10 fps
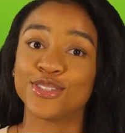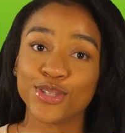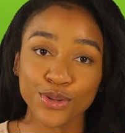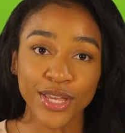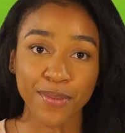
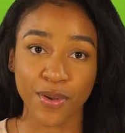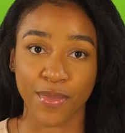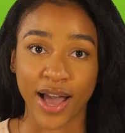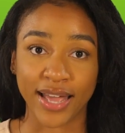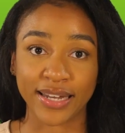Do keep in
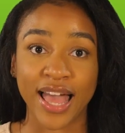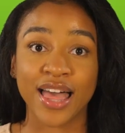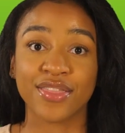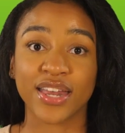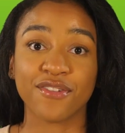mind
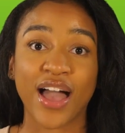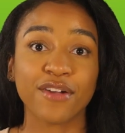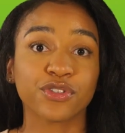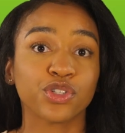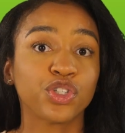that if
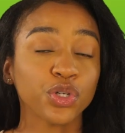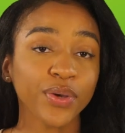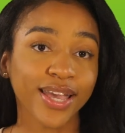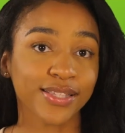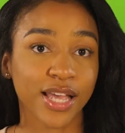after
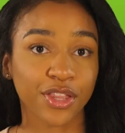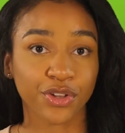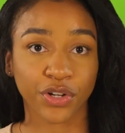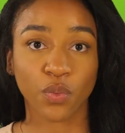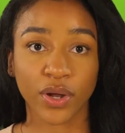doing a
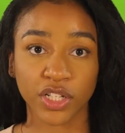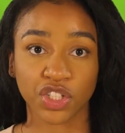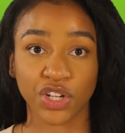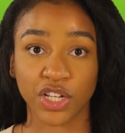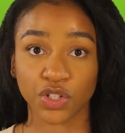1031
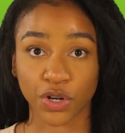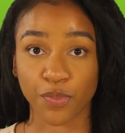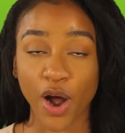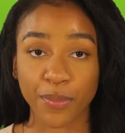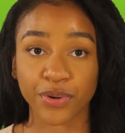exchange on a
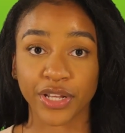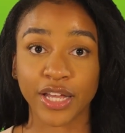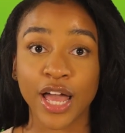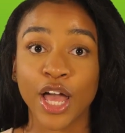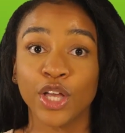
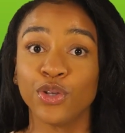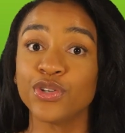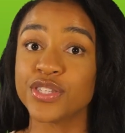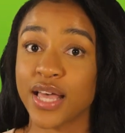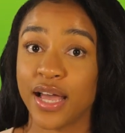property, you
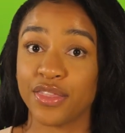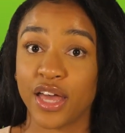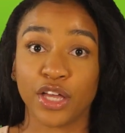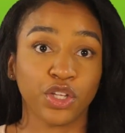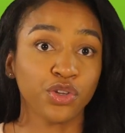decide
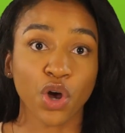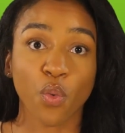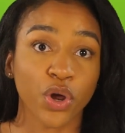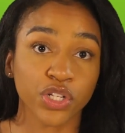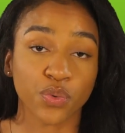that you
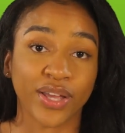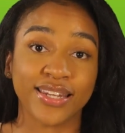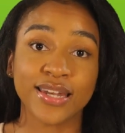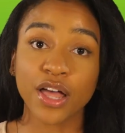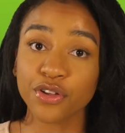don't want to do
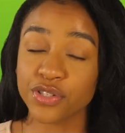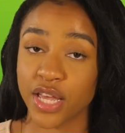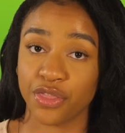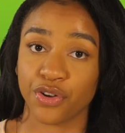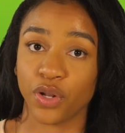another
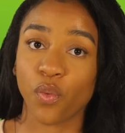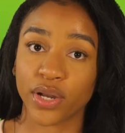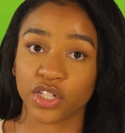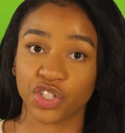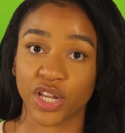
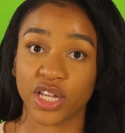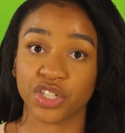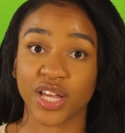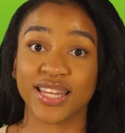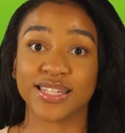1031
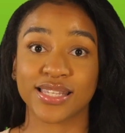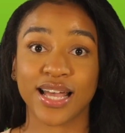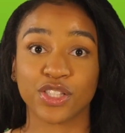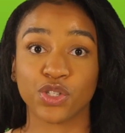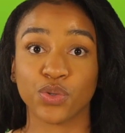exchange and
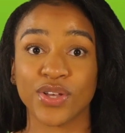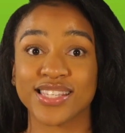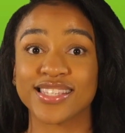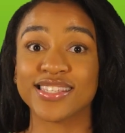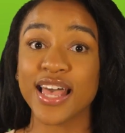decide to
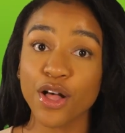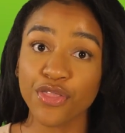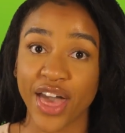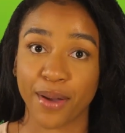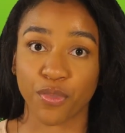
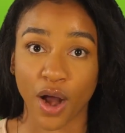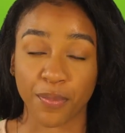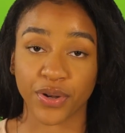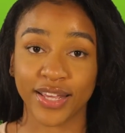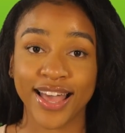sell that
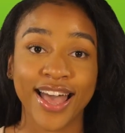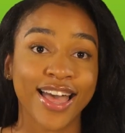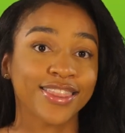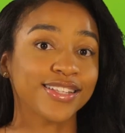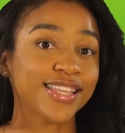property,
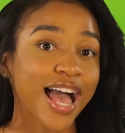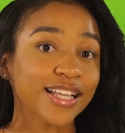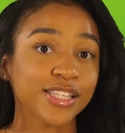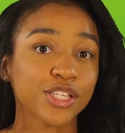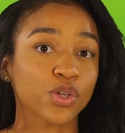then
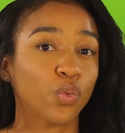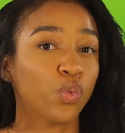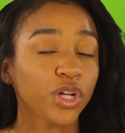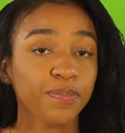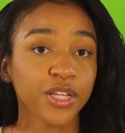taxes
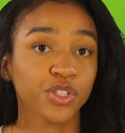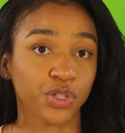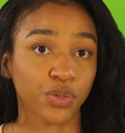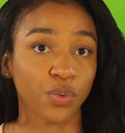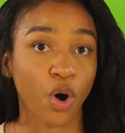would be
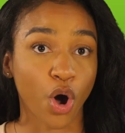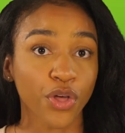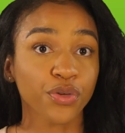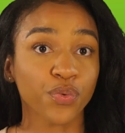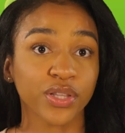due
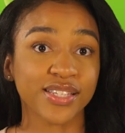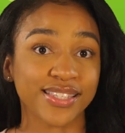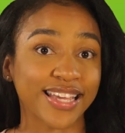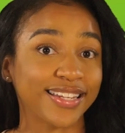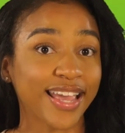on the real
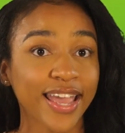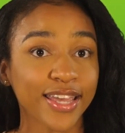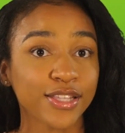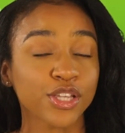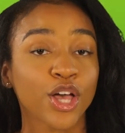estate
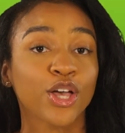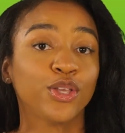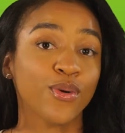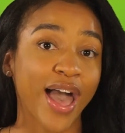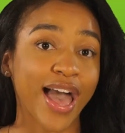gains
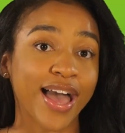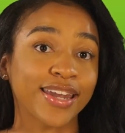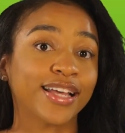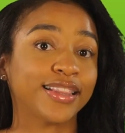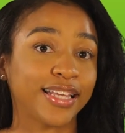you
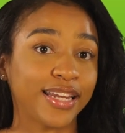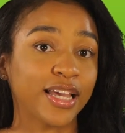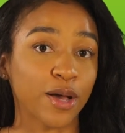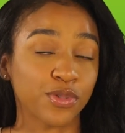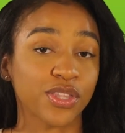had
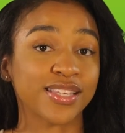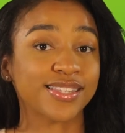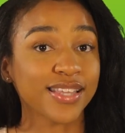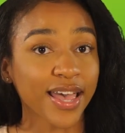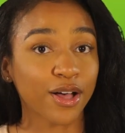leading up to the
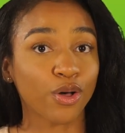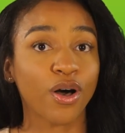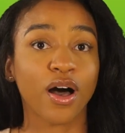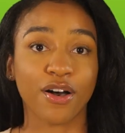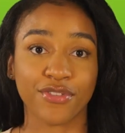
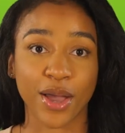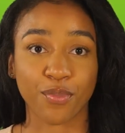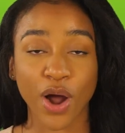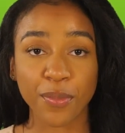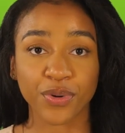sale of
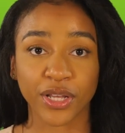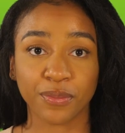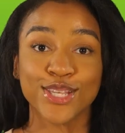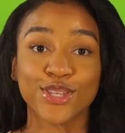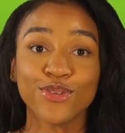that
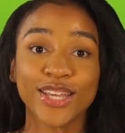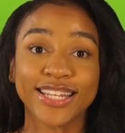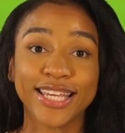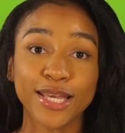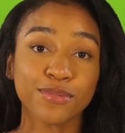property. So you
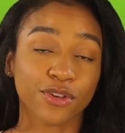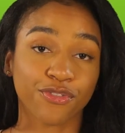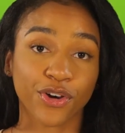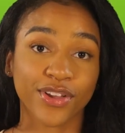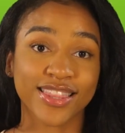can keep
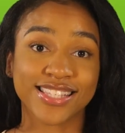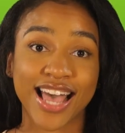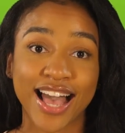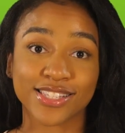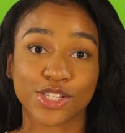deferring the
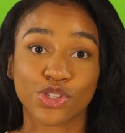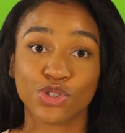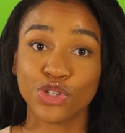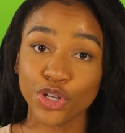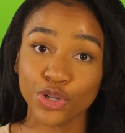taxes
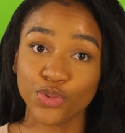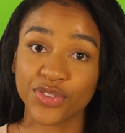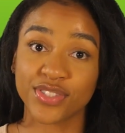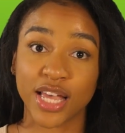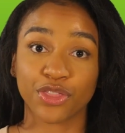due
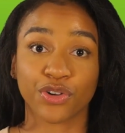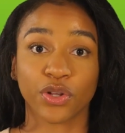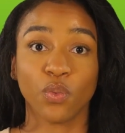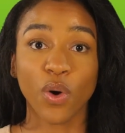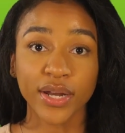with
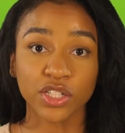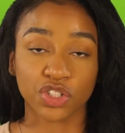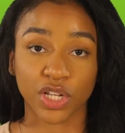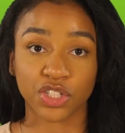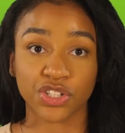1031
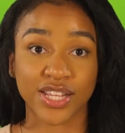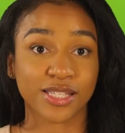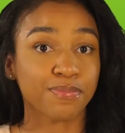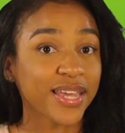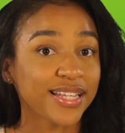exchanges
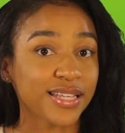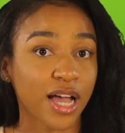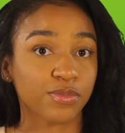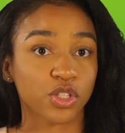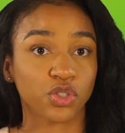as many
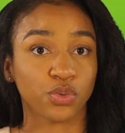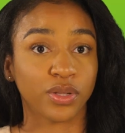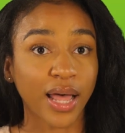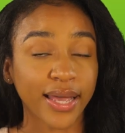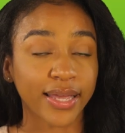times as
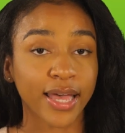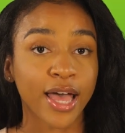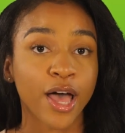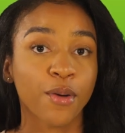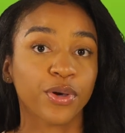you'd like.
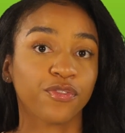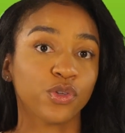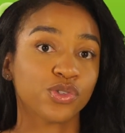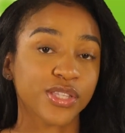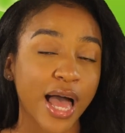But if
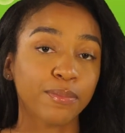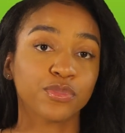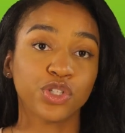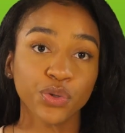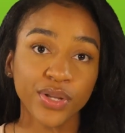you
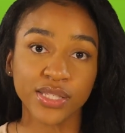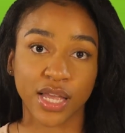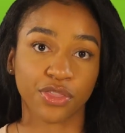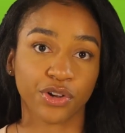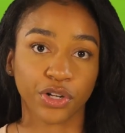stop doing
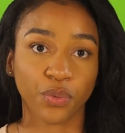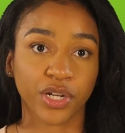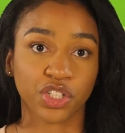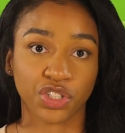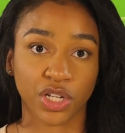
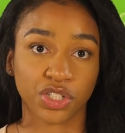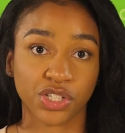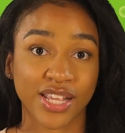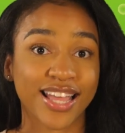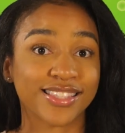1031
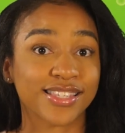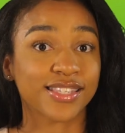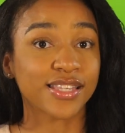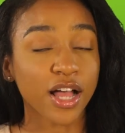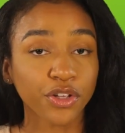exchanges and
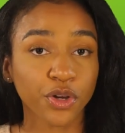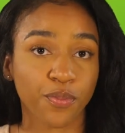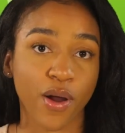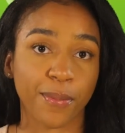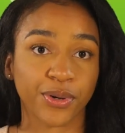sell your
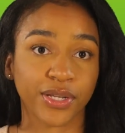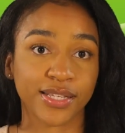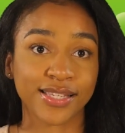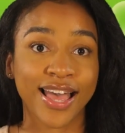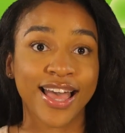properties,